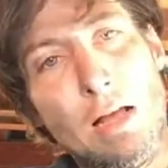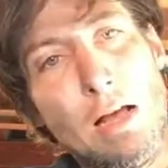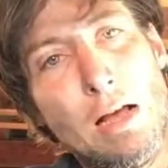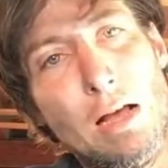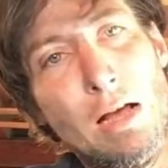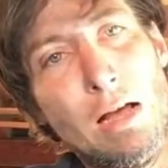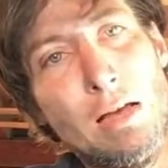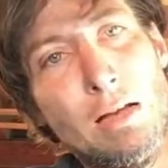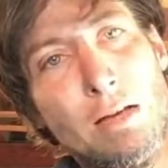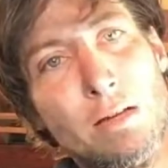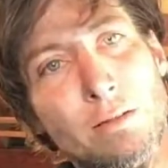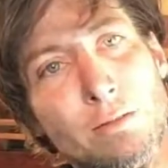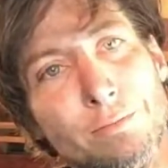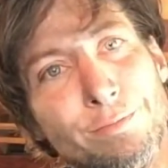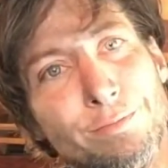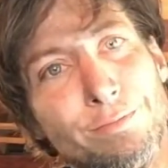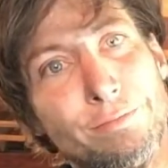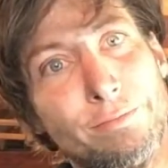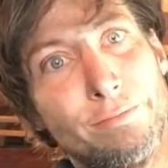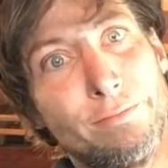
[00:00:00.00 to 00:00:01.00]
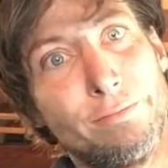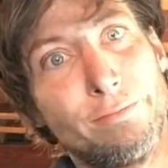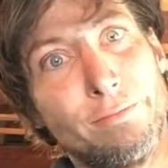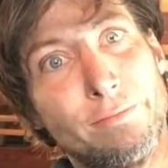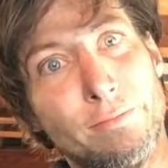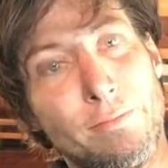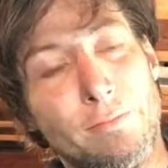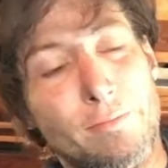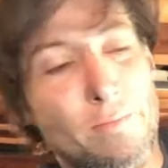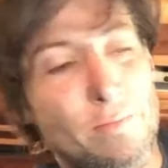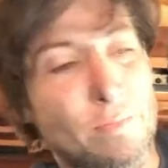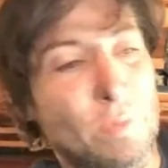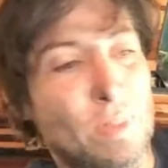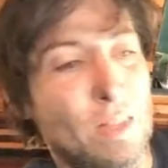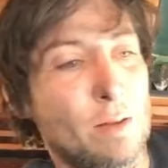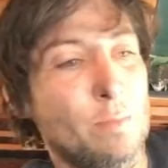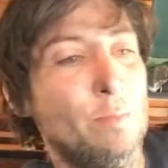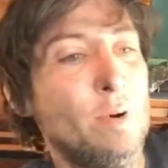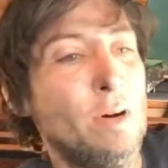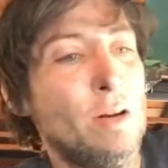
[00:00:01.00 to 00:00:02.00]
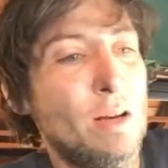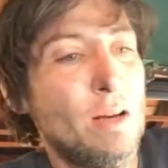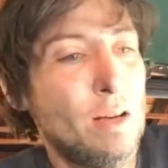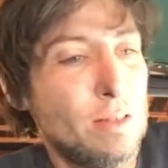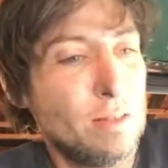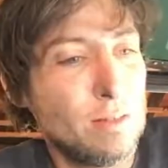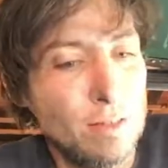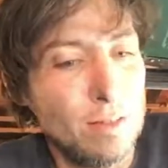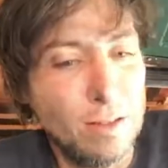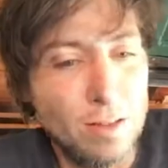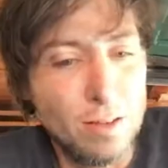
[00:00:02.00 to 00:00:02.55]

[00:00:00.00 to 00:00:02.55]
I know. But